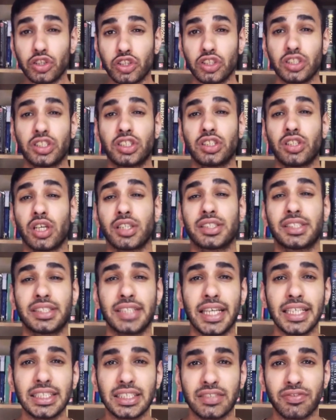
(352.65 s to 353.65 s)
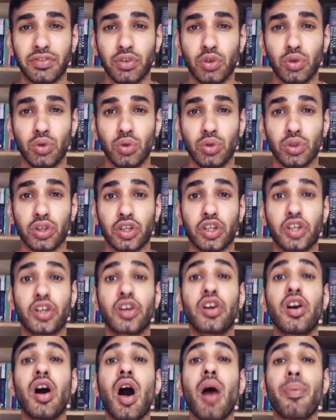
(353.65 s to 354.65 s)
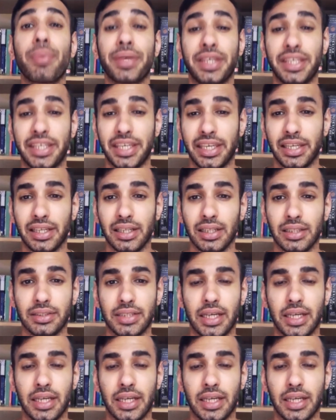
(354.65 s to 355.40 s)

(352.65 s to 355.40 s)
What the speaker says: successful crop yield.